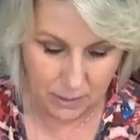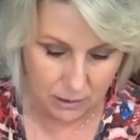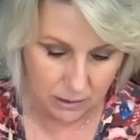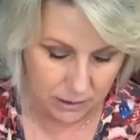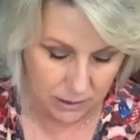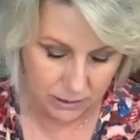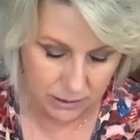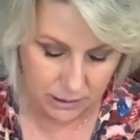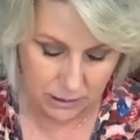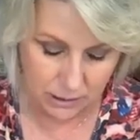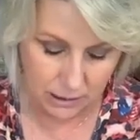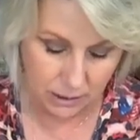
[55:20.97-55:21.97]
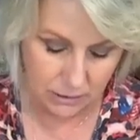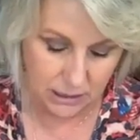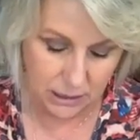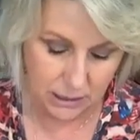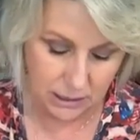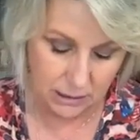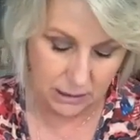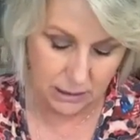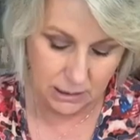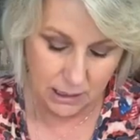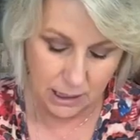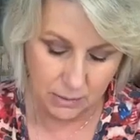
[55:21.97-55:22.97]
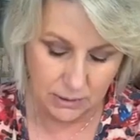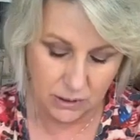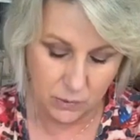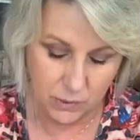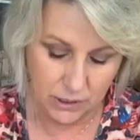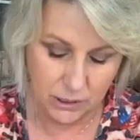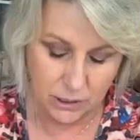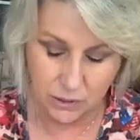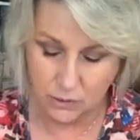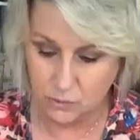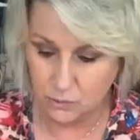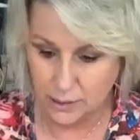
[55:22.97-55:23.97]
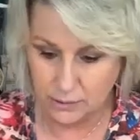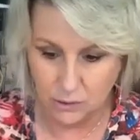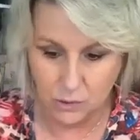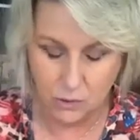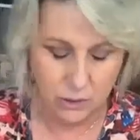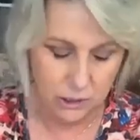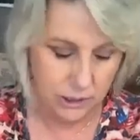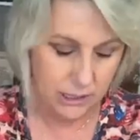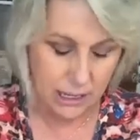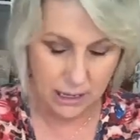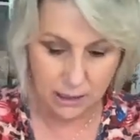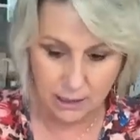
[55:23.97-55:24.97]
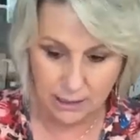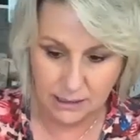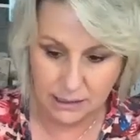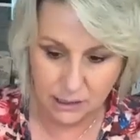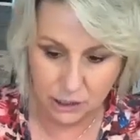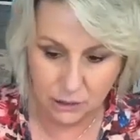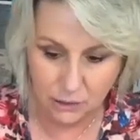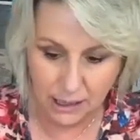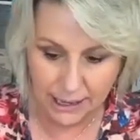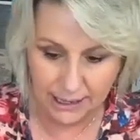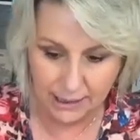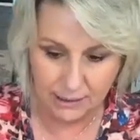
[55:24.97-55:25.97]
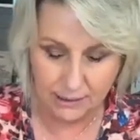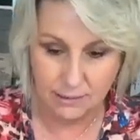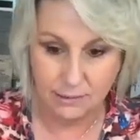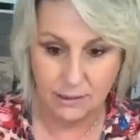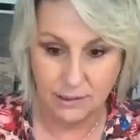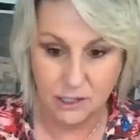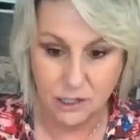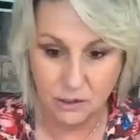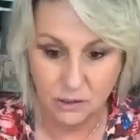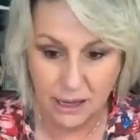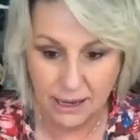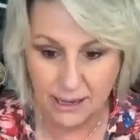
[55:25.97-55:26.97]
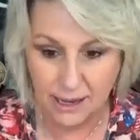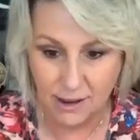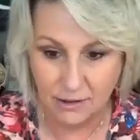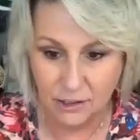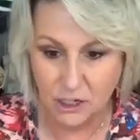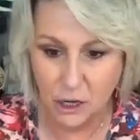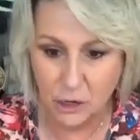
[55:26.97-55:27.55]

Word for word: I'm not going to do this. I was going to, I was going to round the corners. I don't, it's too late. It's too late now.